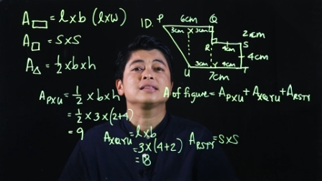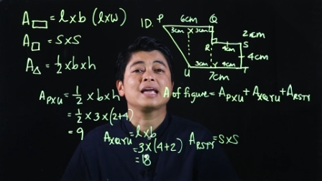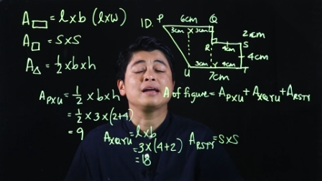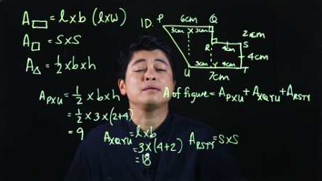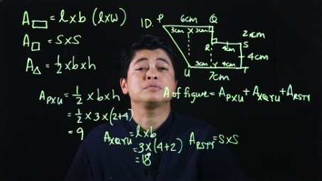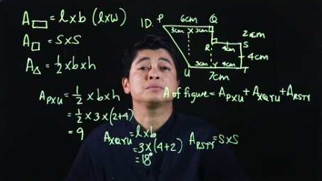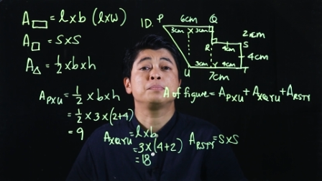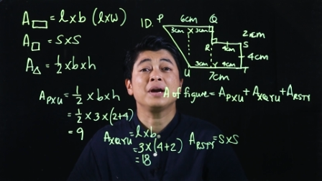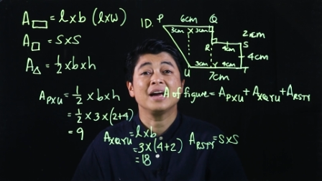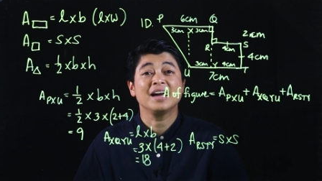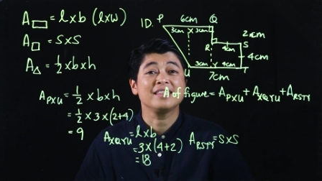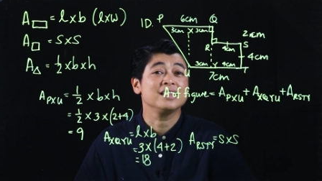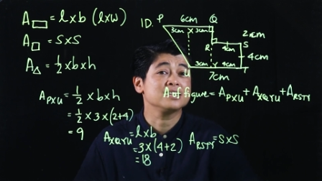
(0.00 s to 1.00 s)
times
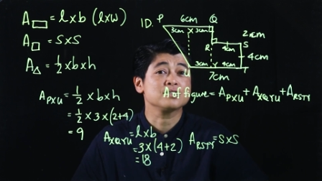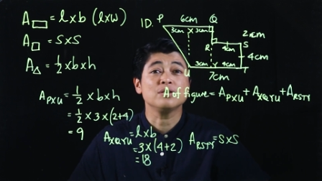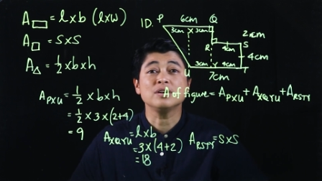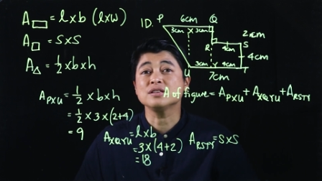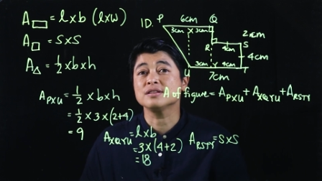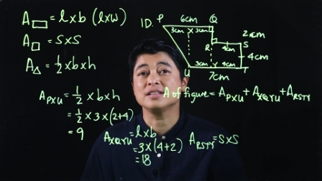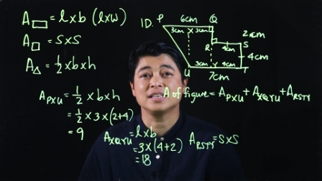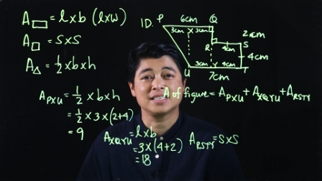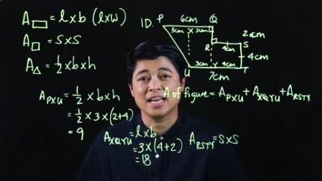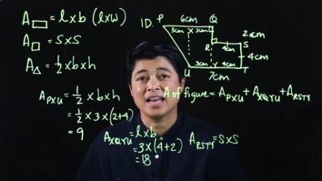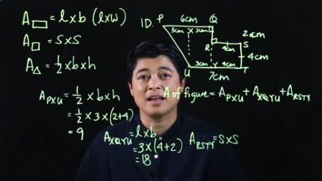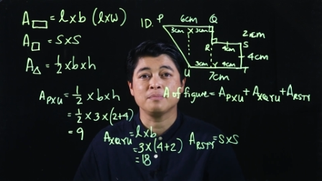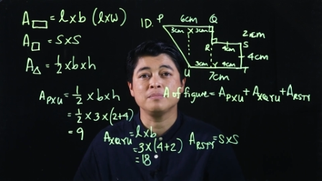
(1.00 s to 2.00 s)
breadth, it's also the
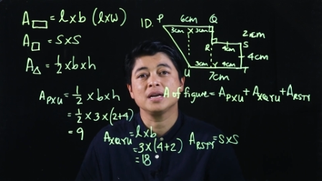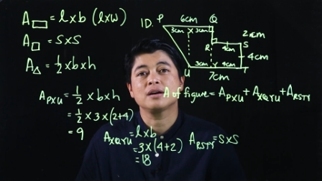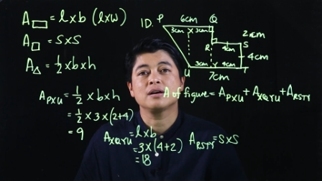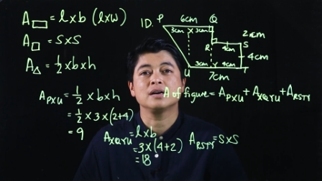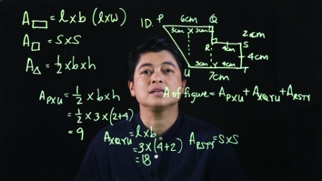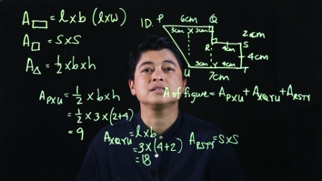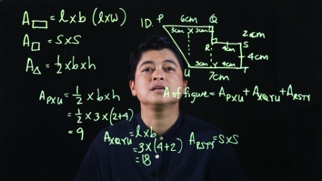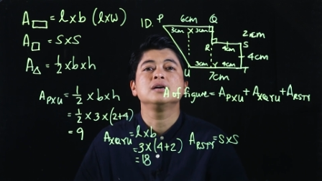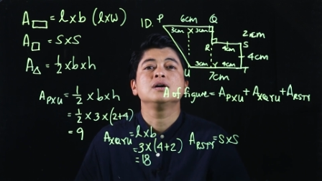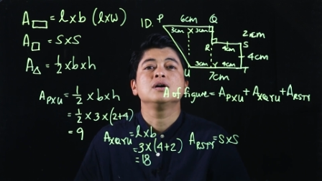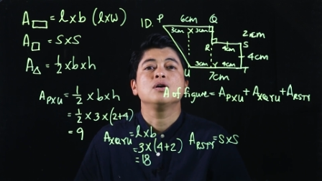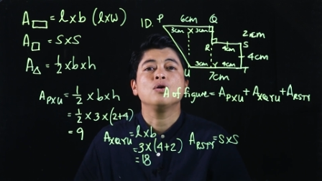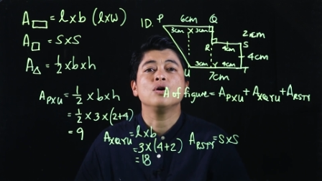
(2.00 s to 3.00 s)
same because
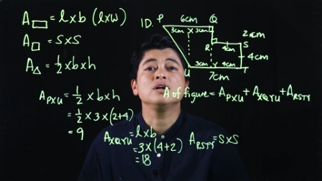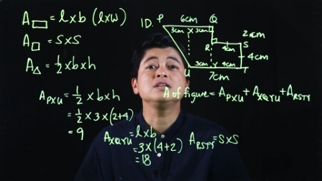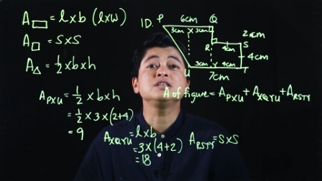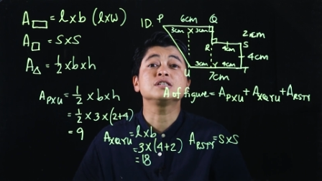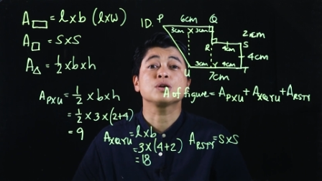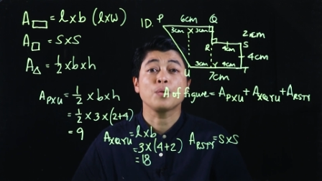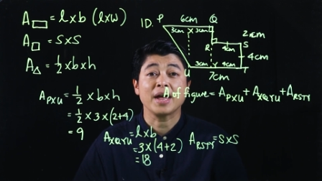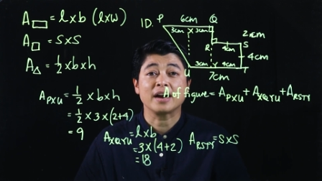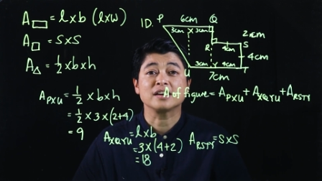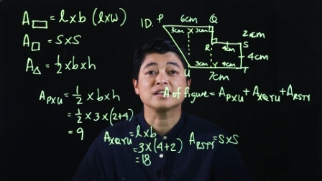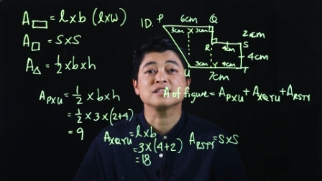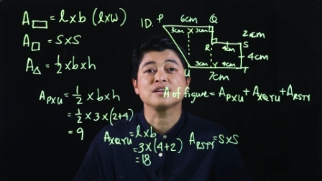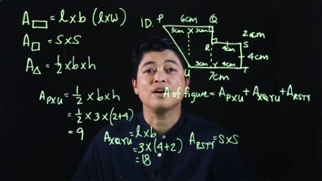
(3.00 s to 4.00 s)
all
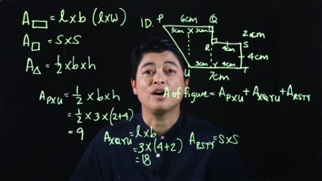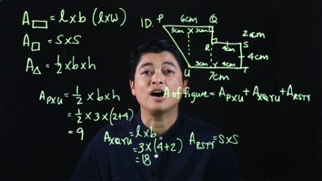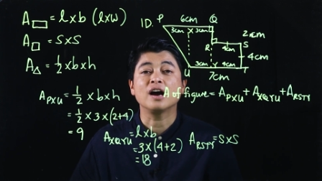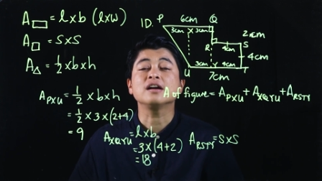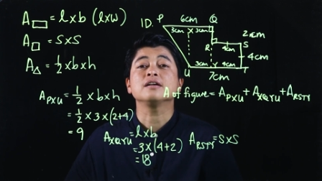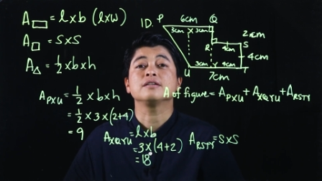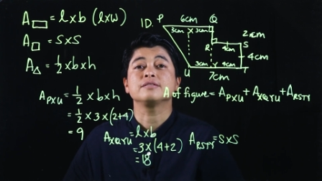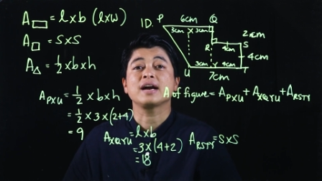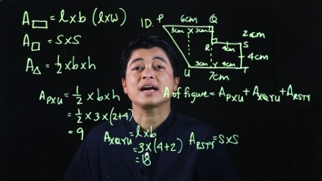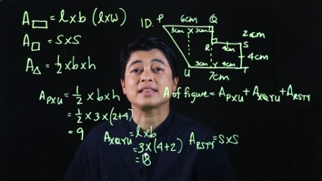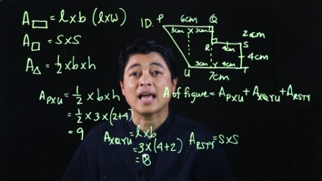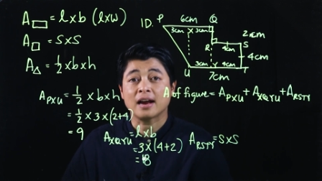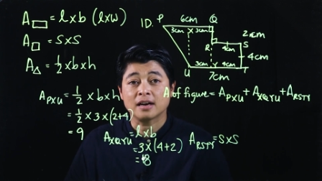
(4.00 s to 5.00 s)
squares are
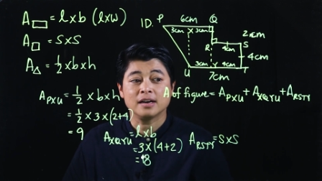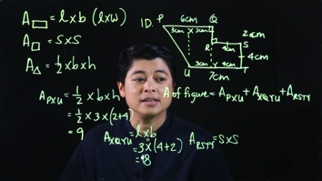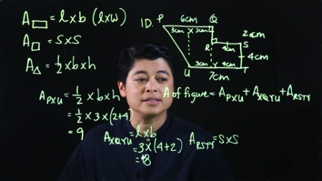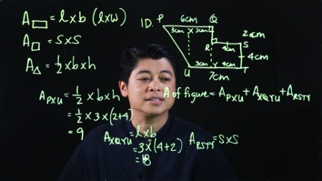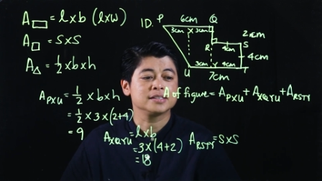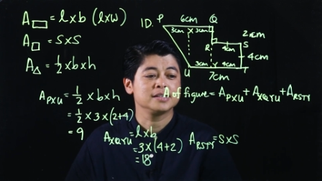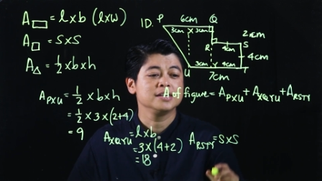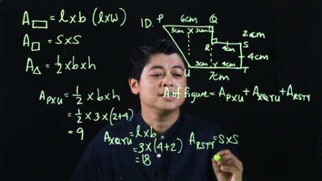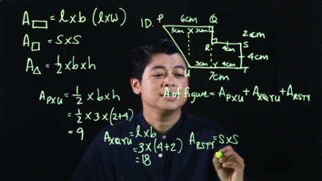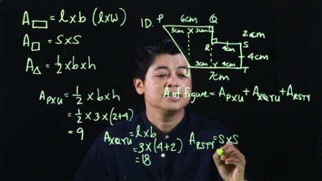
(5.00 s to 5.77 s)
rectangles.